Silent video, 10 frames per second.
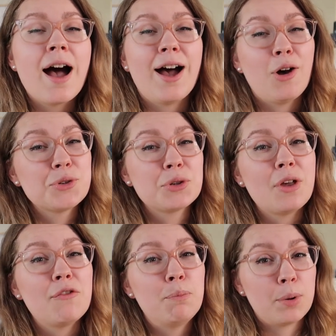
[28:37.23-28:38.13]
I also
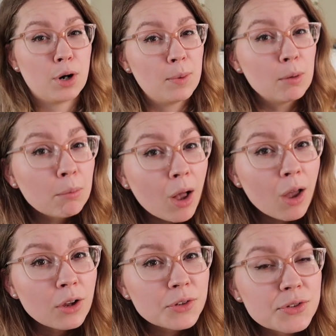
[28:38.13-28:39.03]
love bourbon
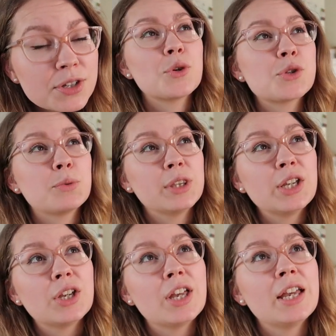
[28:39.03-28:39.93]
balls. Those are really
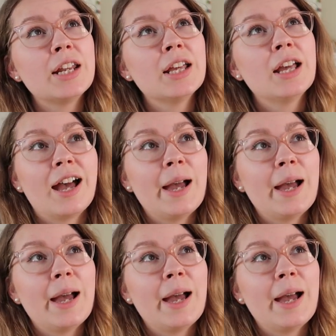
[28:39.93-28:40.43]
good.